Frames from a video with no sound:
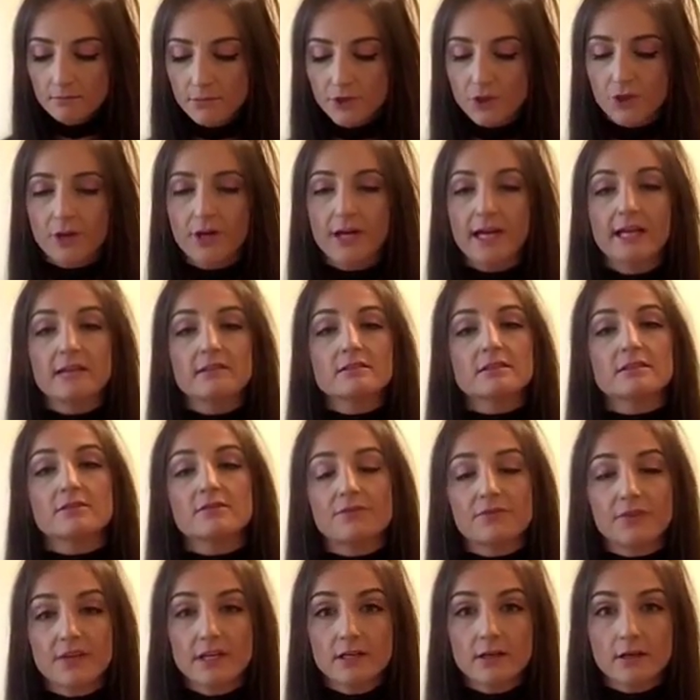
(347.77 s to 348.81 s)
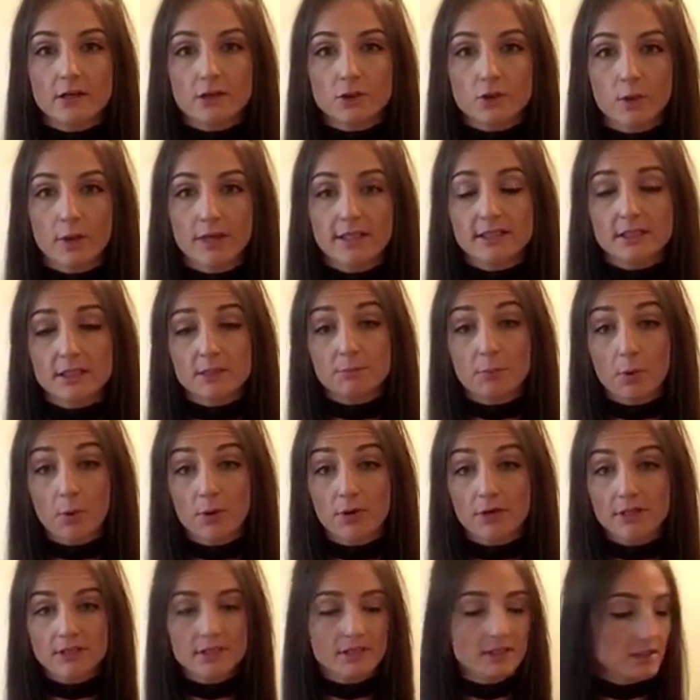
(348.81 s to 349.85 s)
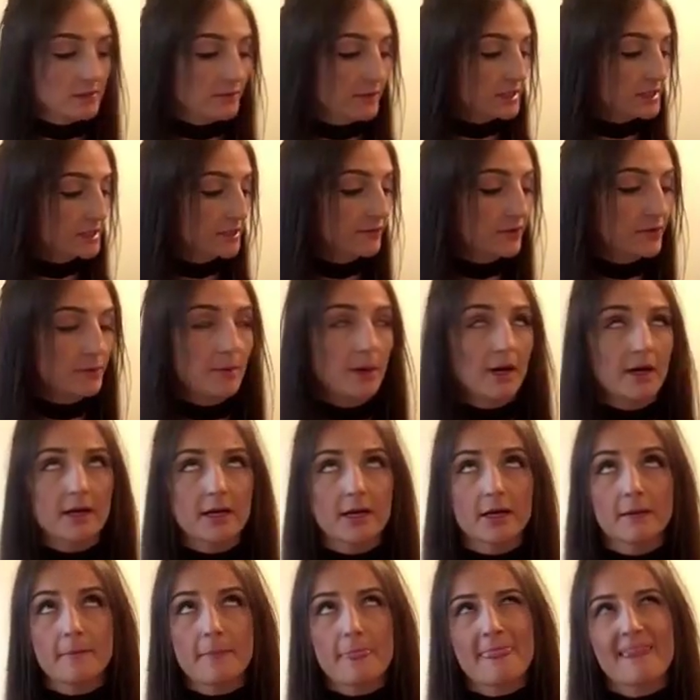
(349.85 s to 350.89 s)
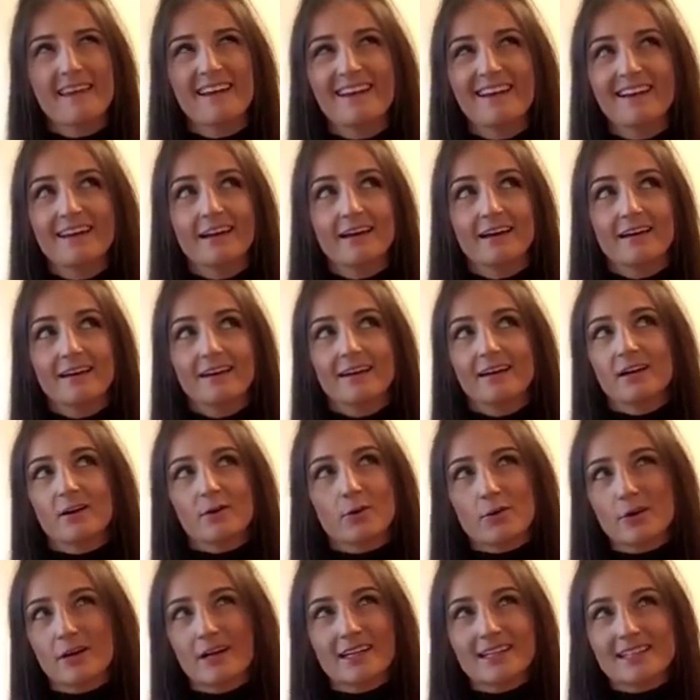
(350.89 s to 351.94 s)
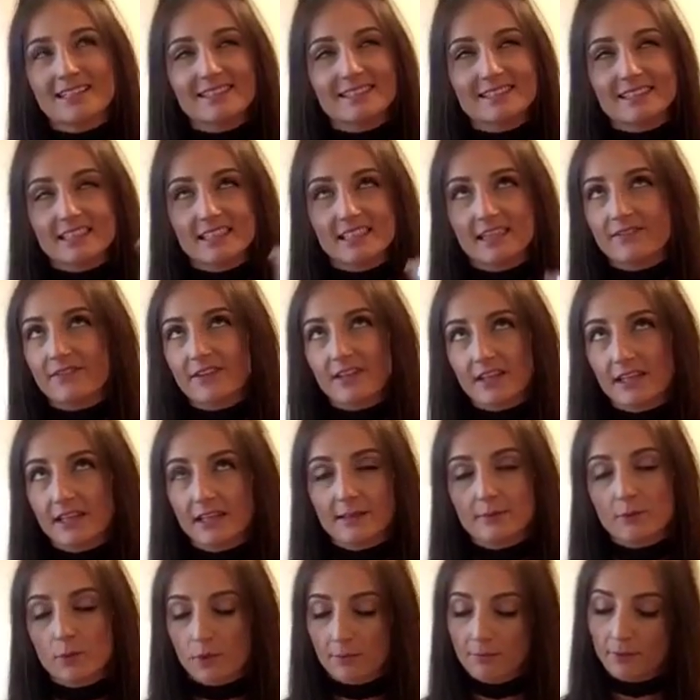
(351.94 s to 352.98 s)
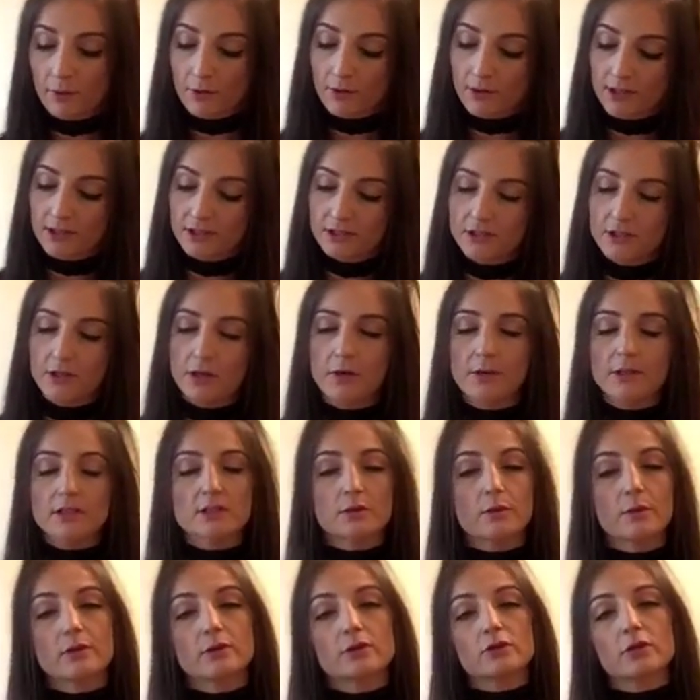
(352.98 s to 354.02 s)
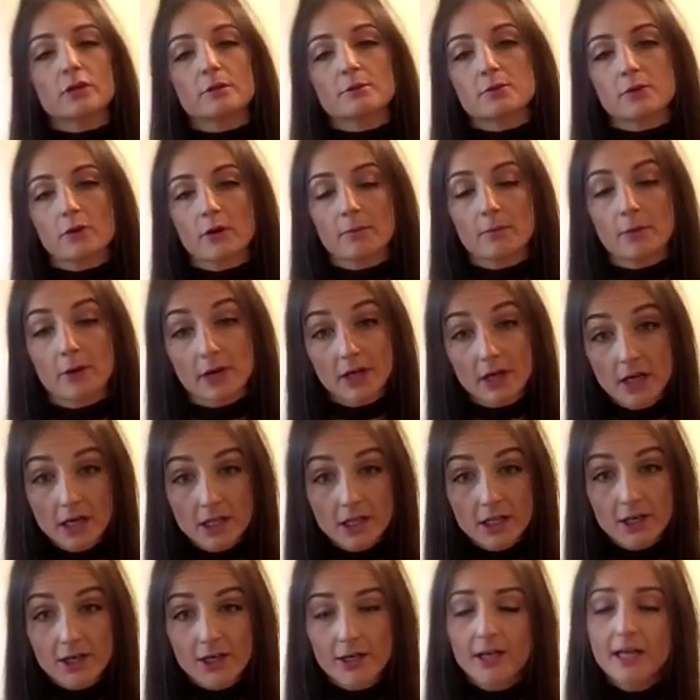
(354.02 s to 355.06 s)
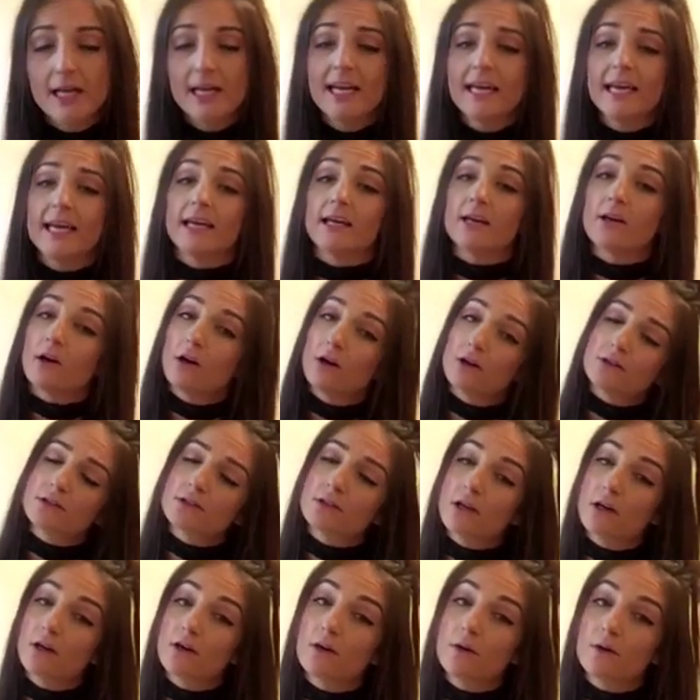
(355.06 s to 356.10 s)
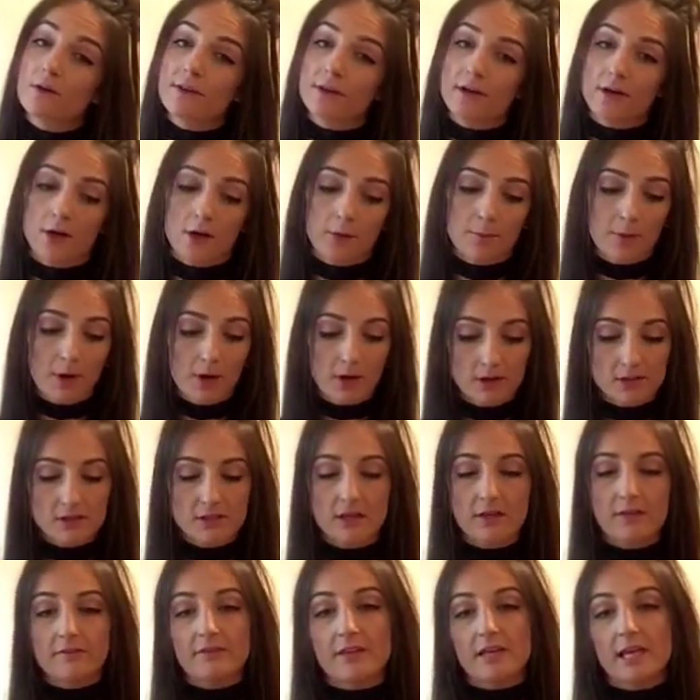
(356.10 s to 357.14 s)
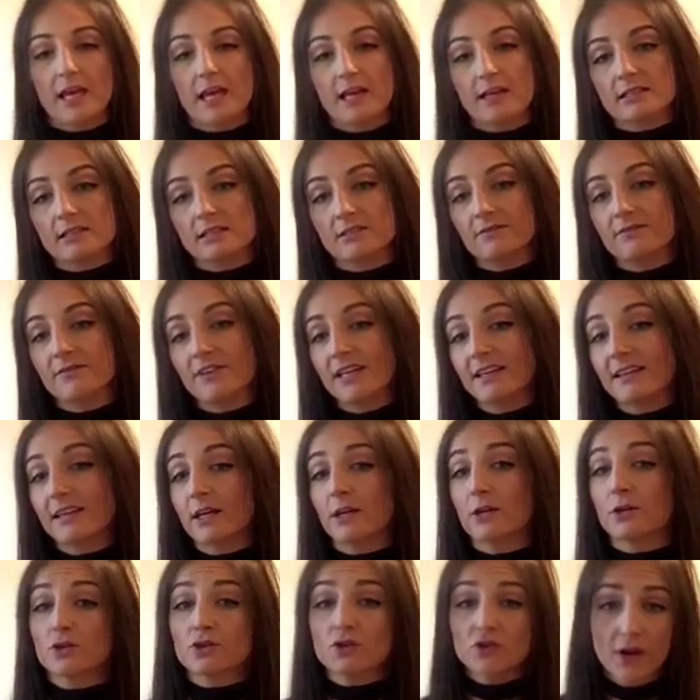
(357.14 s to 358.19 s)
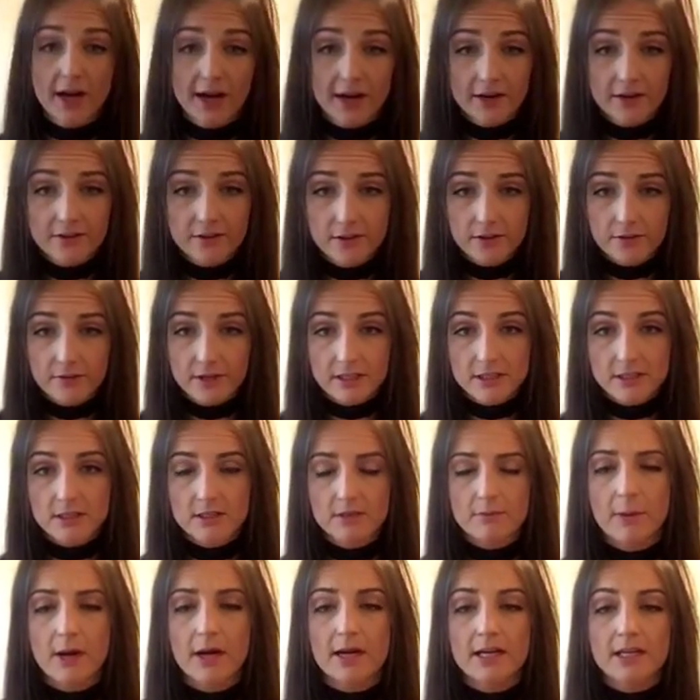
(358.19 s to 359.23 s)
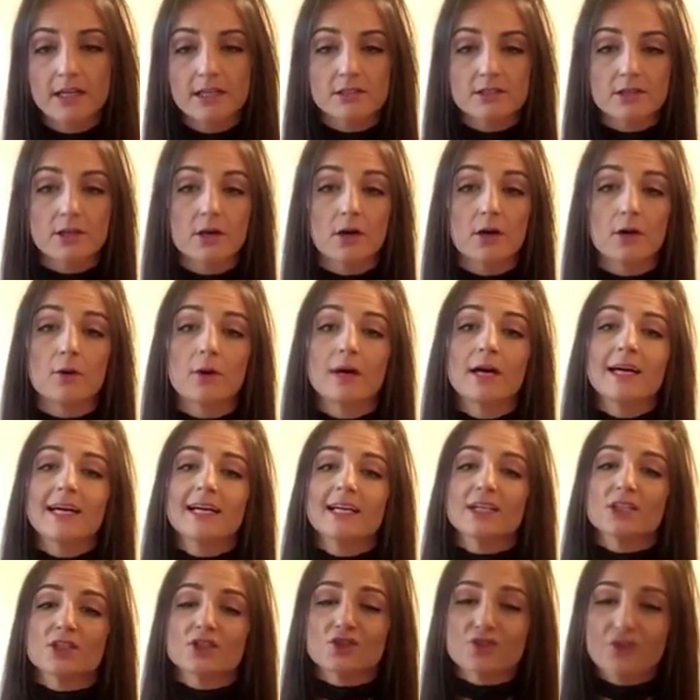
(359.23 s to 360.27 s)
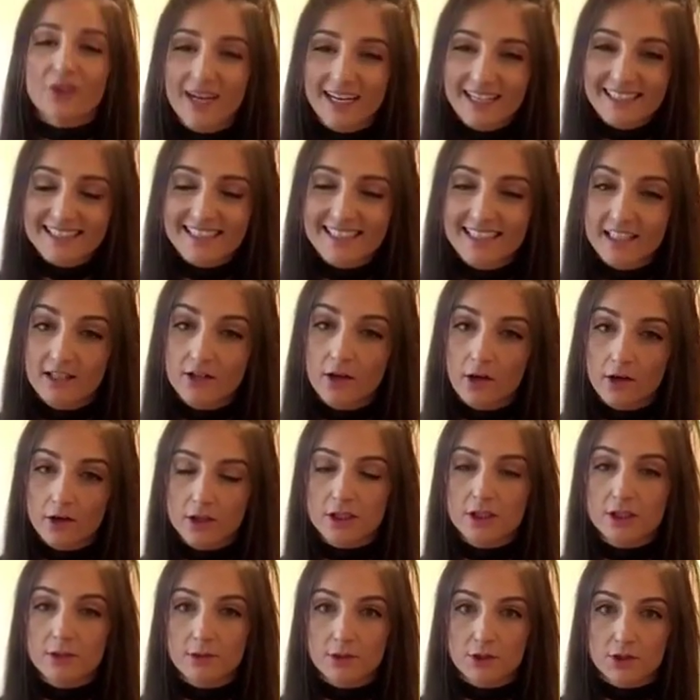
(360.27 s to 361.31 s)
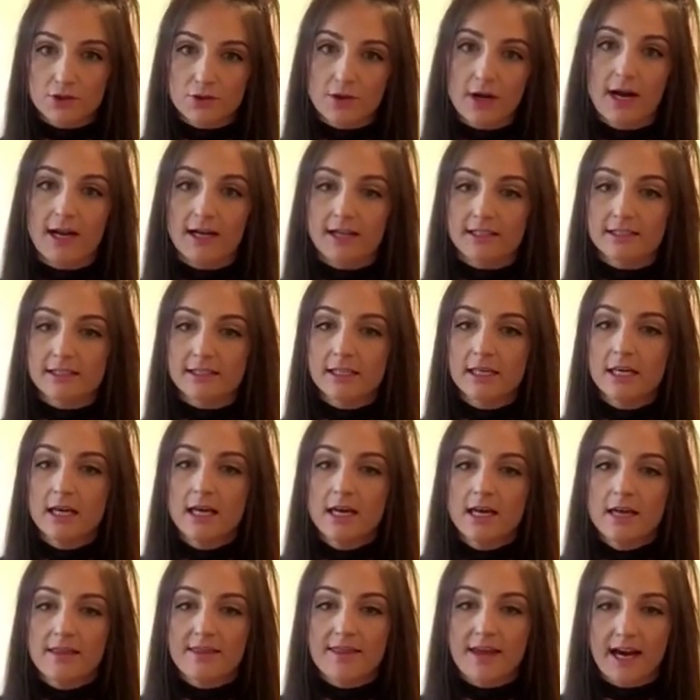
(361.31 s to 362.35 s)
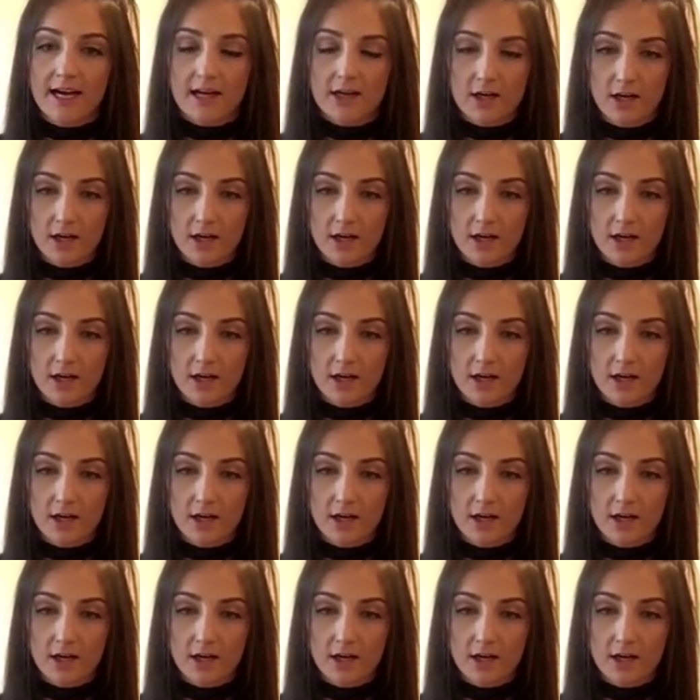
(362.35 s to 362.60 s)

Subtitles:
Your hands and feet are twice as porous as the rest of your body, or at least significantly more porous, so it's going to absorb more color. And also there are parts of the hands and feet that are drier than the rest of the body, so dry skin also attracts that